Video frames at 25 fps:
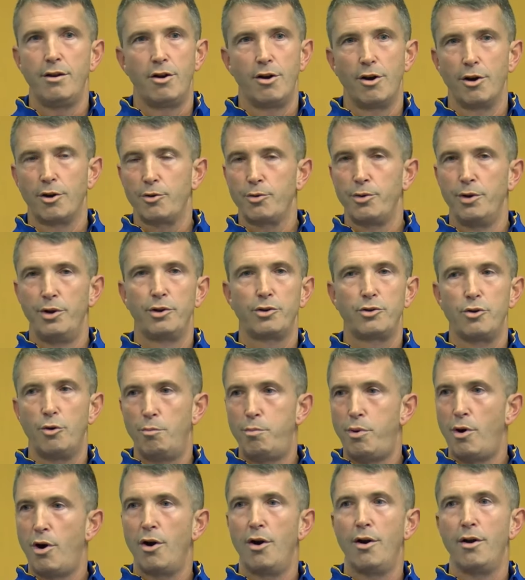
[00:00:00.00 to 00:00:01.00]
are a critical
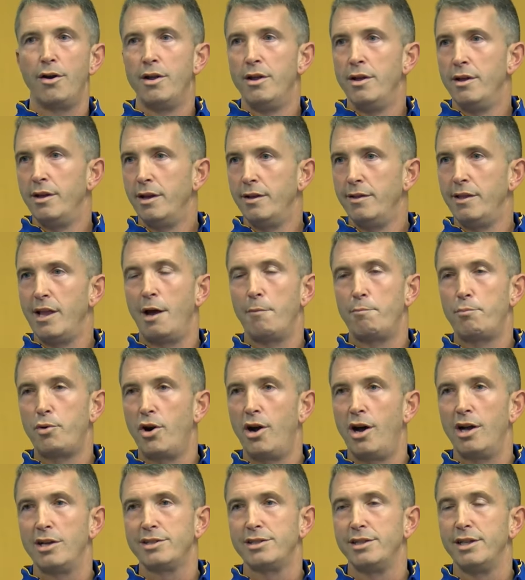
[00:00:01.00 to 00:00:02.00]
part in that
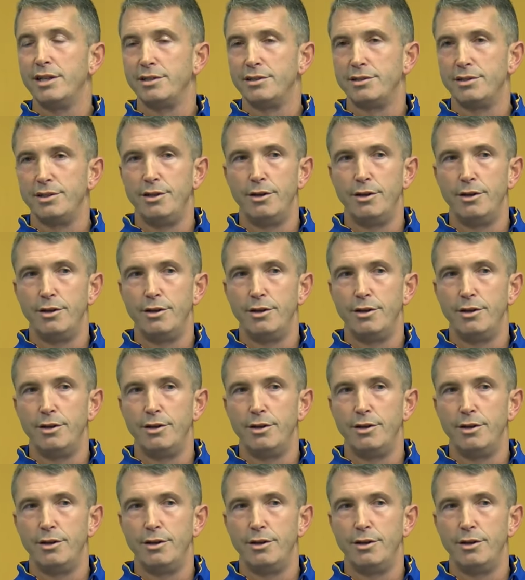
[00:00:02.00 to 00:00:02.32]
process.